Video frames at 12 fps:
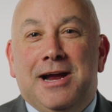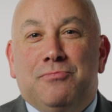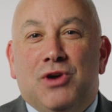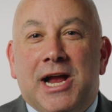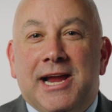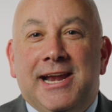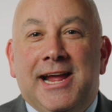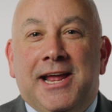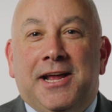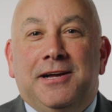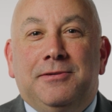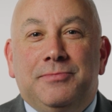I'm Ryan
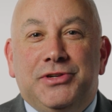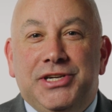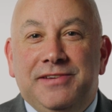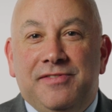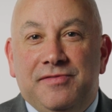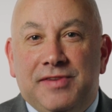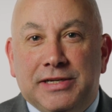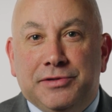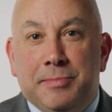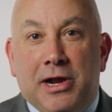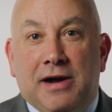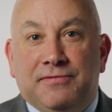Hanna, Chief
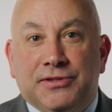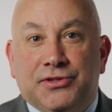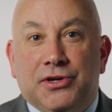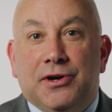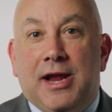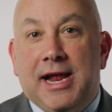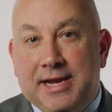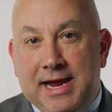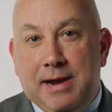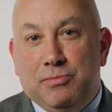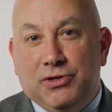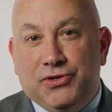Investment Officer at
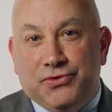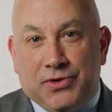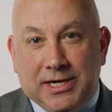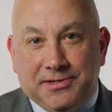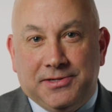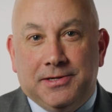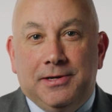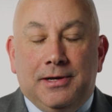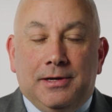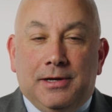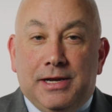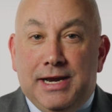Cambridge Trust,
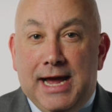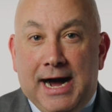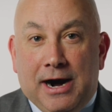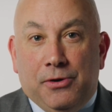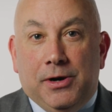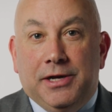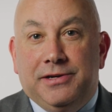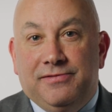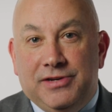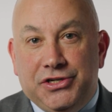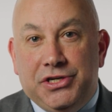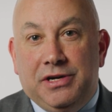now a
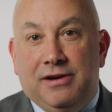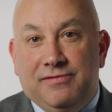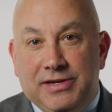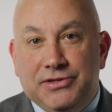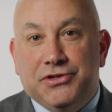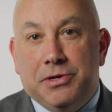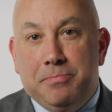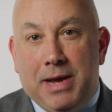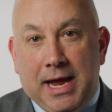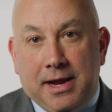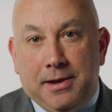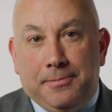division of Eastern
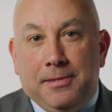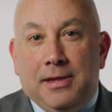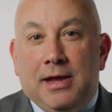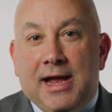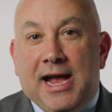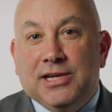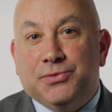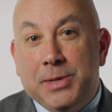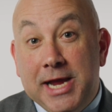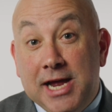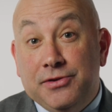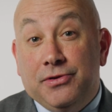Bank. As
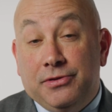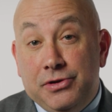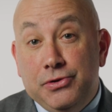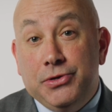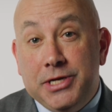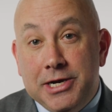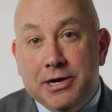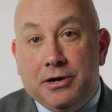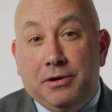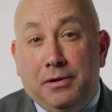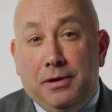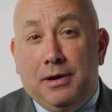we enter the new year,
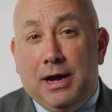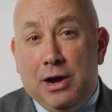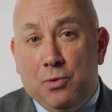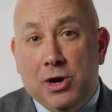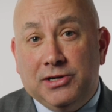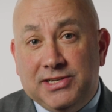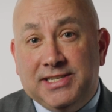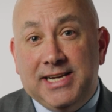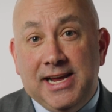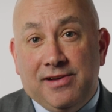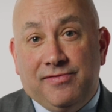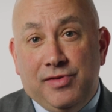I wanted to
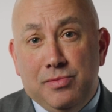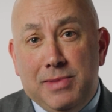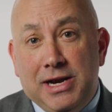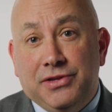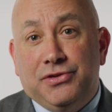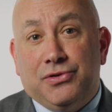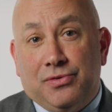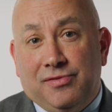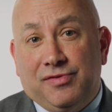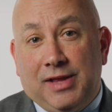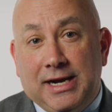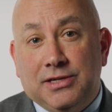take a few minutes to
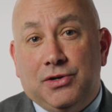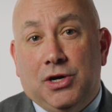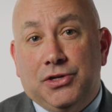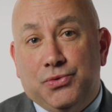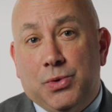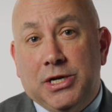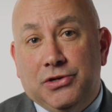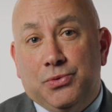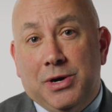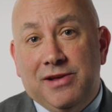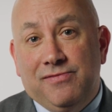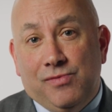reflect on
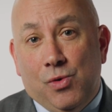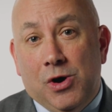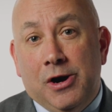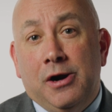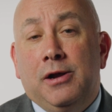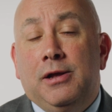2024